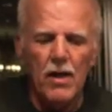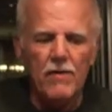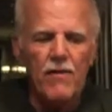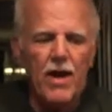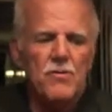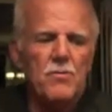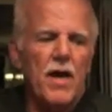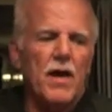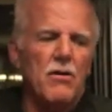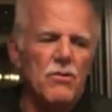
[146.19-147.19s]
advanced
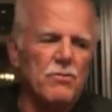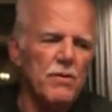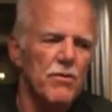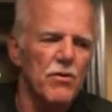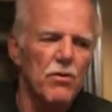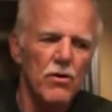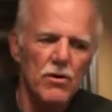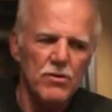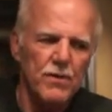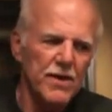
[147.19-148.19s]
paddlers, people who
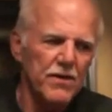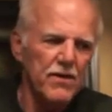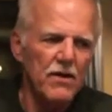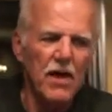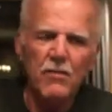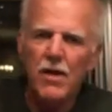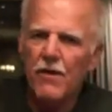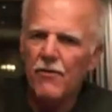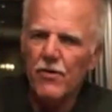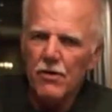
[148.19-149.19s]
are spending the time and
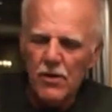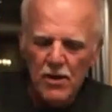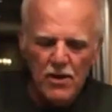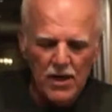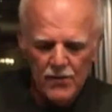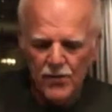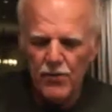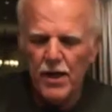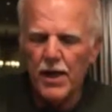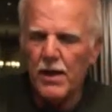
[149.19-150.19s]
effort and the
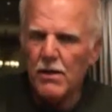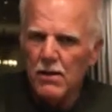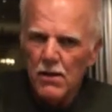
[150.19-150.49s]
training